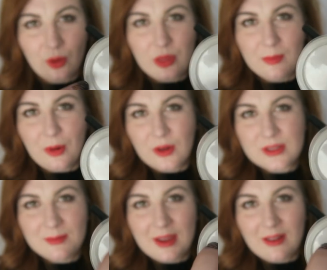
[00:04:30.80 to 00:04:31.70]
On the
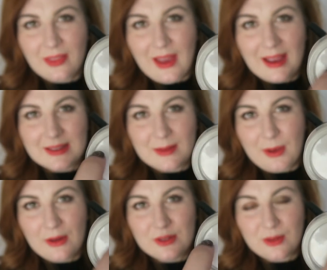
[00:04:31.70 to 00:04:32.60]
bottom there, that is the
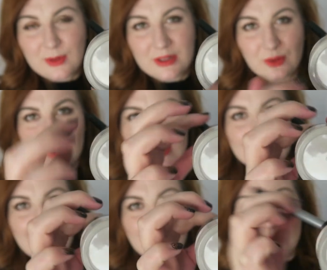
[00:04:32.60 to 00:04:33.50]
powder when it's on its
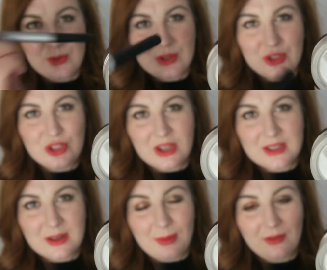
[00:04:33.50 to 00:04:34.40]
side, so it's
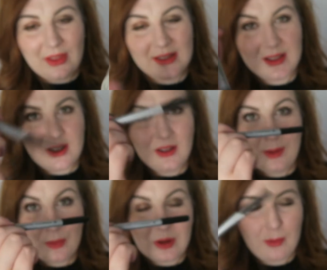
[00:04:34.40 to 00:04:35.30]
just above this circle.
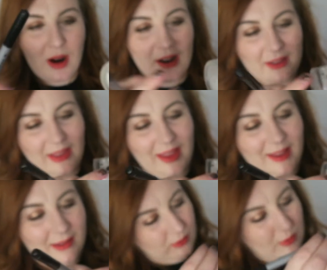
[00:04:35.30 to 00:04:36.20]
I'm going to mark
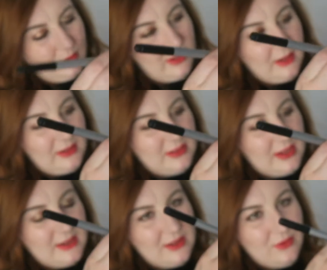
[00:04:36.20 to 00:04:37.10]
that. Oh, I think I need to
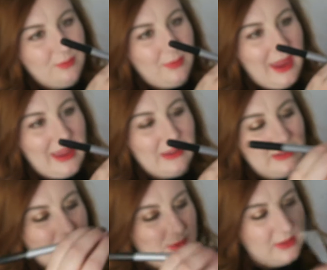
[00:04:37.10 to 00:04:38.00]
get a different pen,
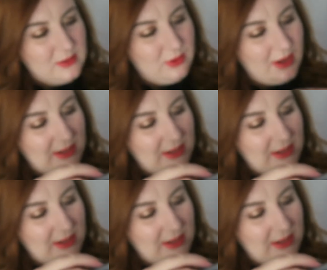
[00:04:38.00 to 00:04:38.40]
this one's not